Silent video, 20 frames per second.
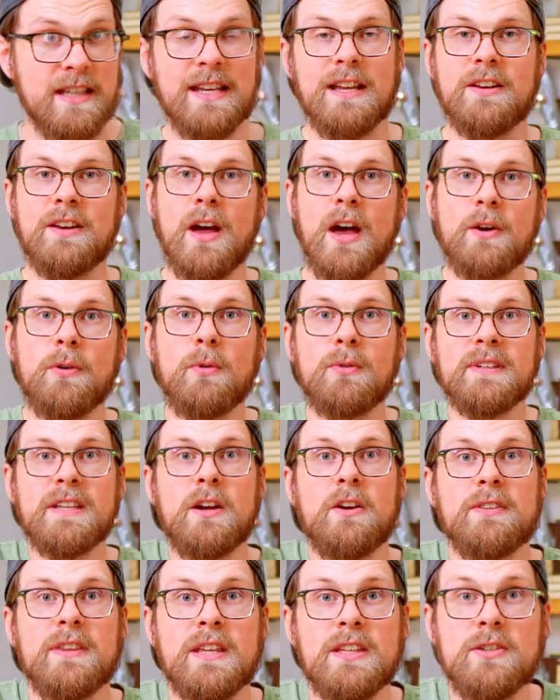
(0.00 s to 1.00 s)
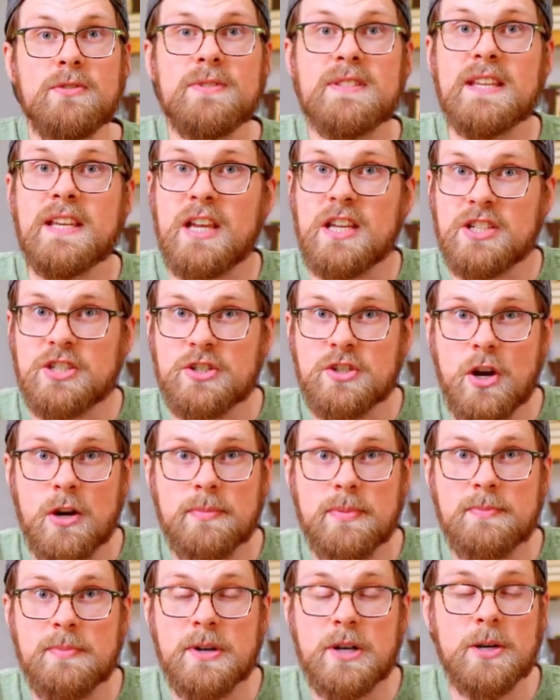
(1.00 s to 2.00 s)
And not only are they using a
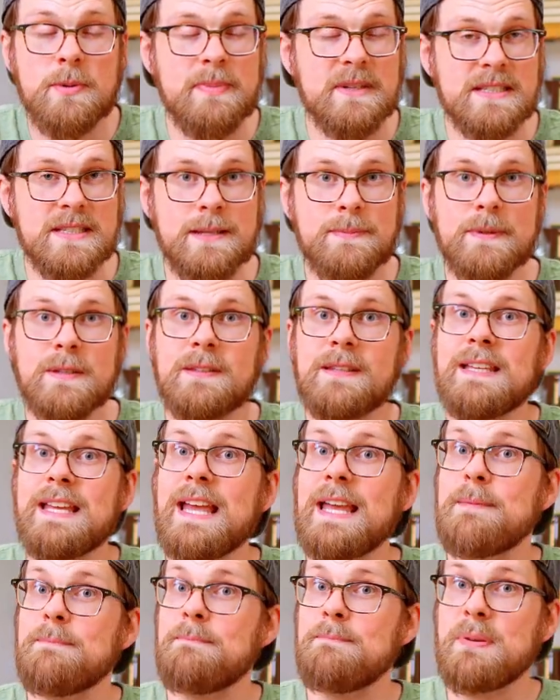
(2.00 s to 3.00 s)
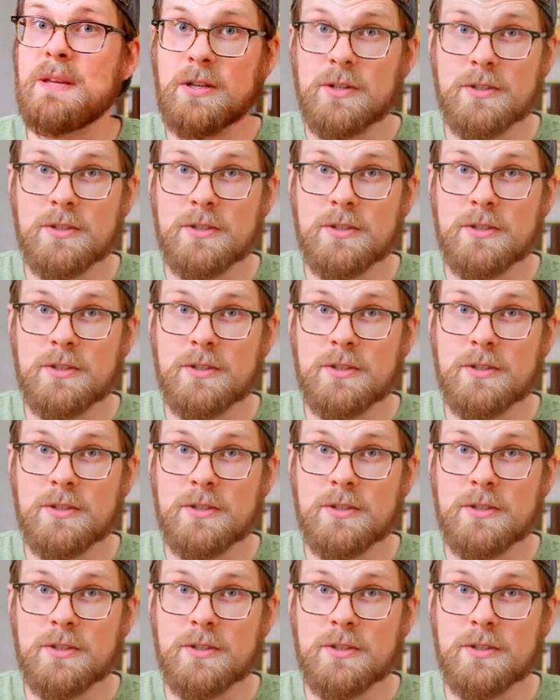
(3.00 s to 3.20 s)
sharp burr, but typically a bigger